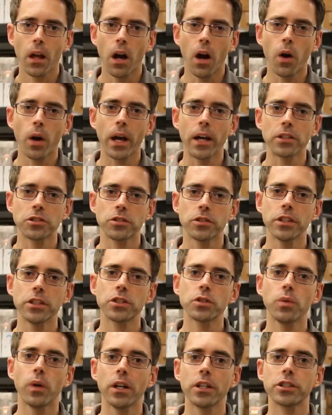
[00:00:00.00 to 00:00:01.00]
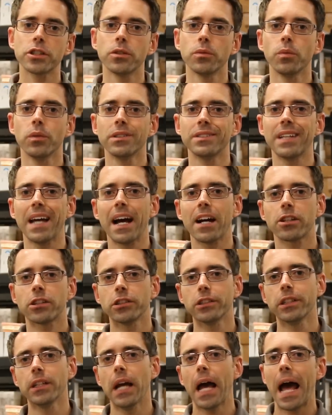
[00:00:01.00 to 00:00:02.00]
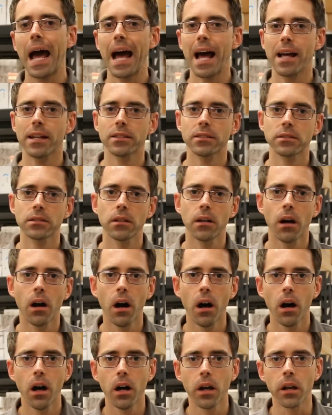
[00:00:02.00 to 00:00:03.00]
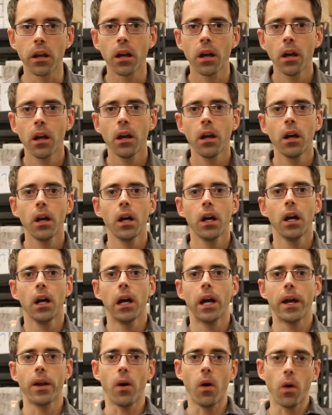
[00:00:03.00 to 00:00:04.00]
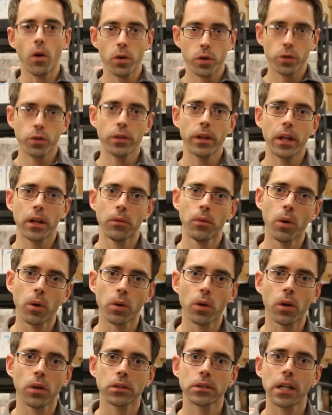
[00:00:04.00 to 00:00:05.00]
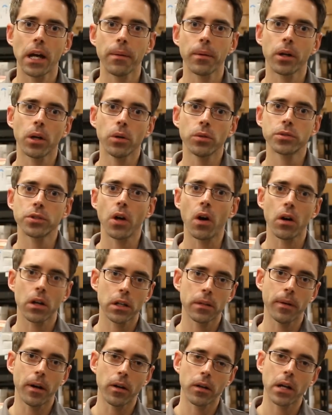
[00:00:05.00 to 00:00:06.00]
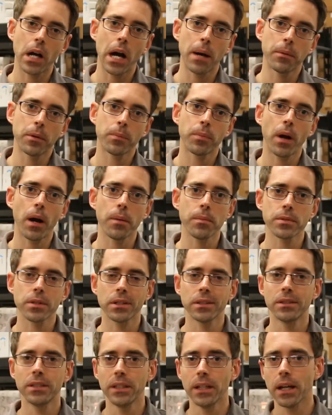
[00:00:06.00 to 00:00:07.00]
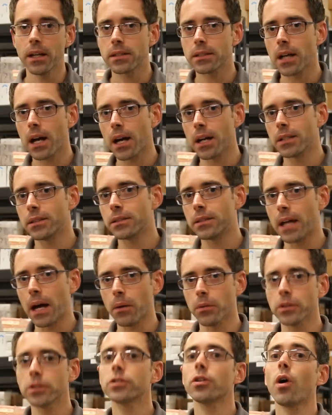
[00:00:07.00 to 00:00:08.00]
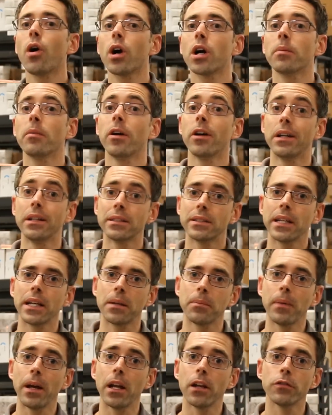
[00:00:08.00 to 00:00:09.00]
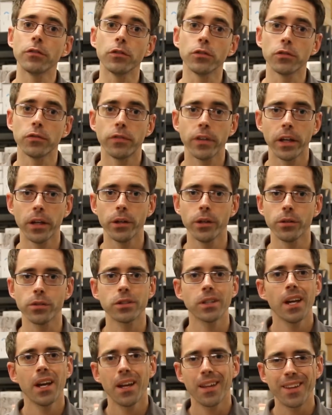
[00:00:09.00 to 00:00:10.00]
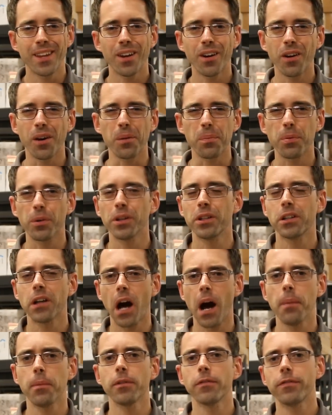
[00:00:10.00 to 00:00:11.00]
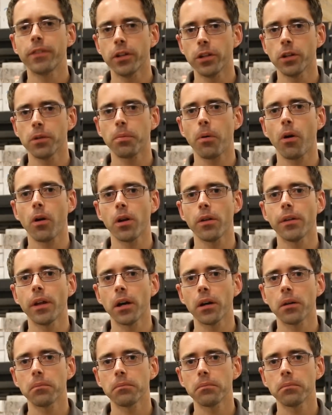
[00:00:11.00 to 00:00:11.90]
Okay, so this question was actually asked on an article that I wrote a long time ago talking about common problems on TSIs. That was talking about intake manifold failures. They are a pretty common failure part on